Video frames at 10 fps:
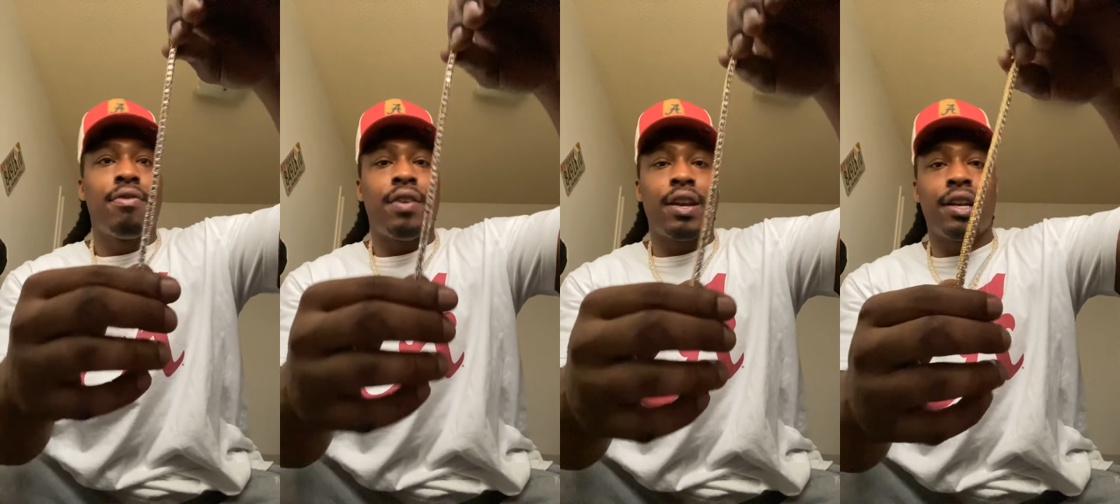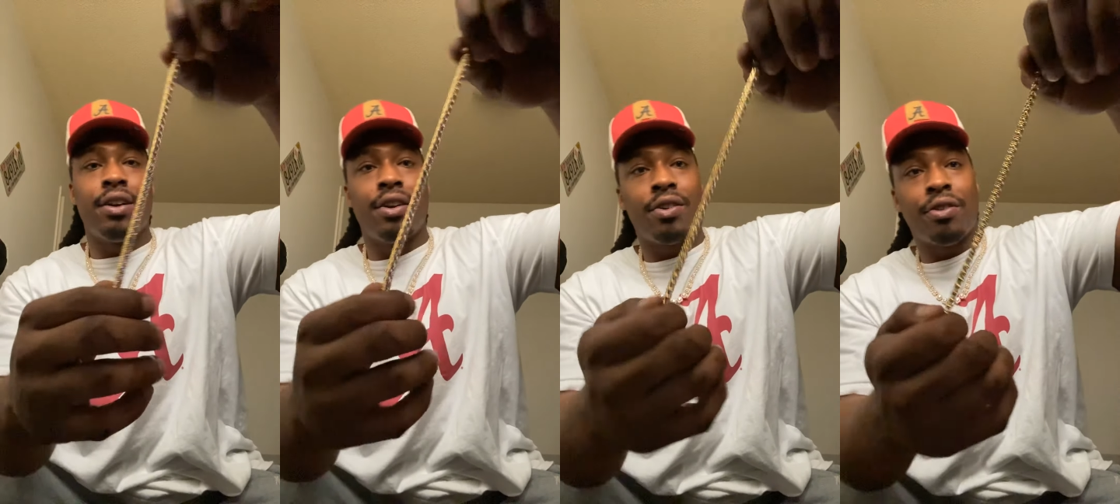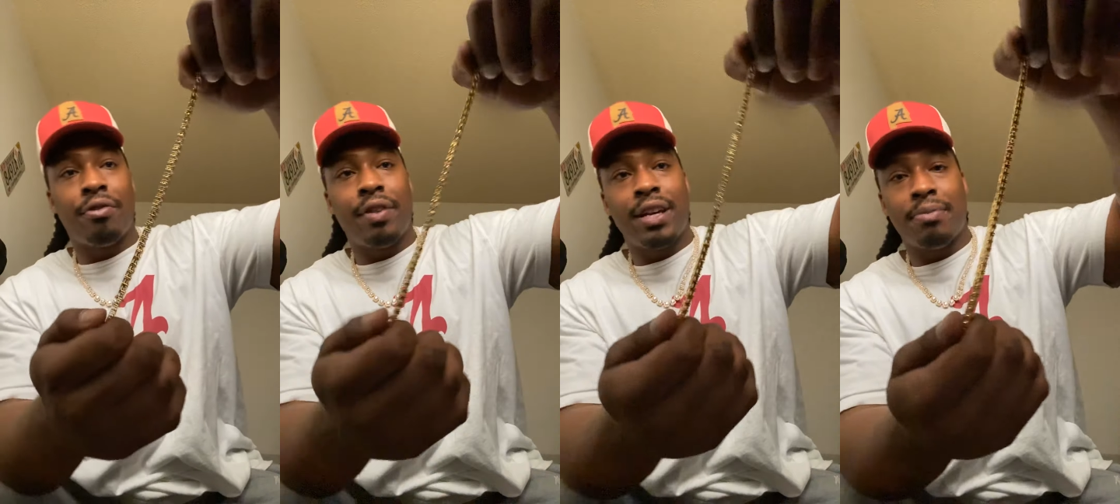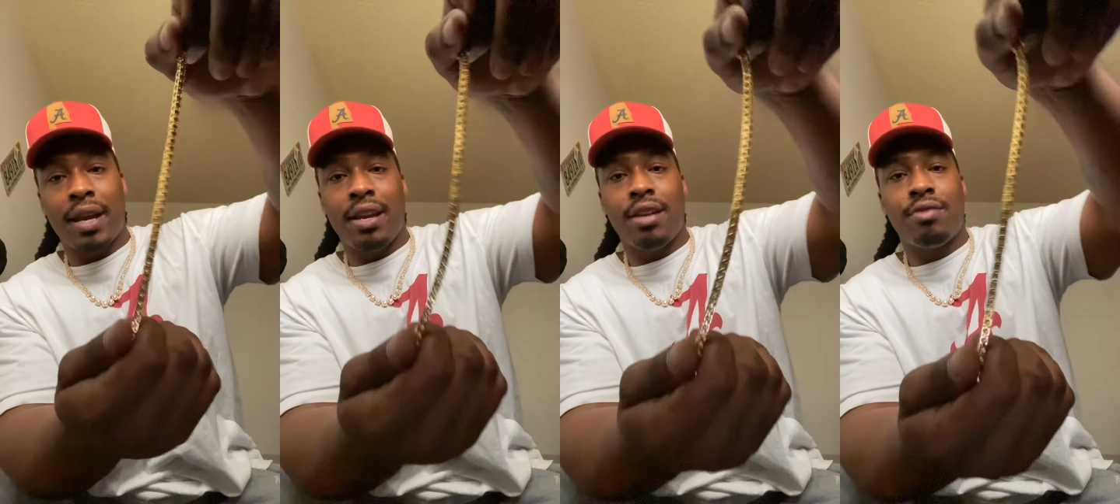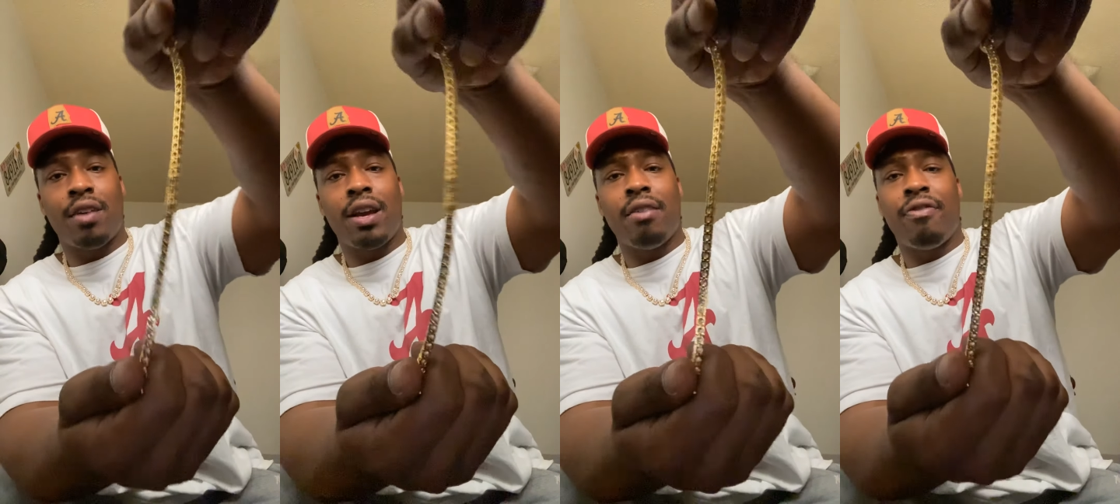Fit good on the wrist, man. This
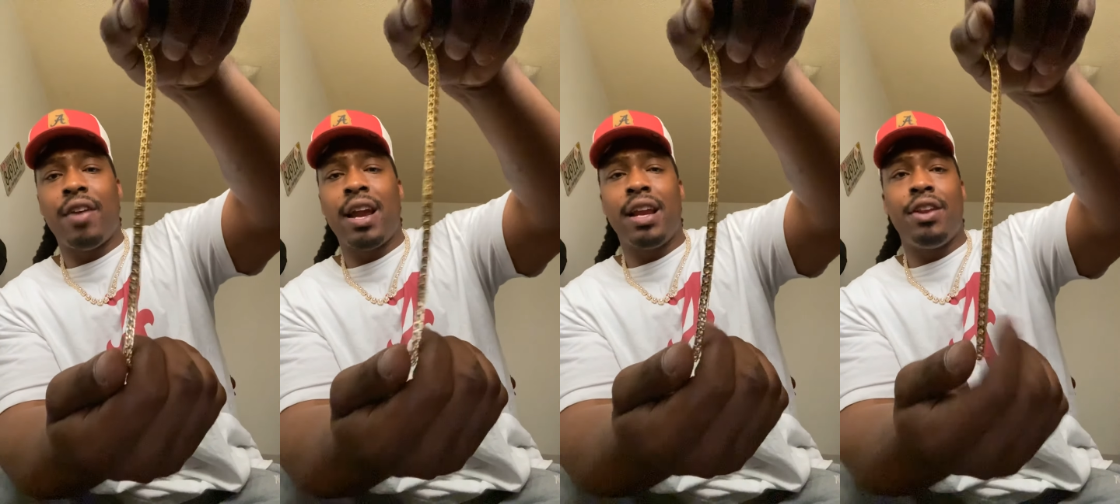right here fairly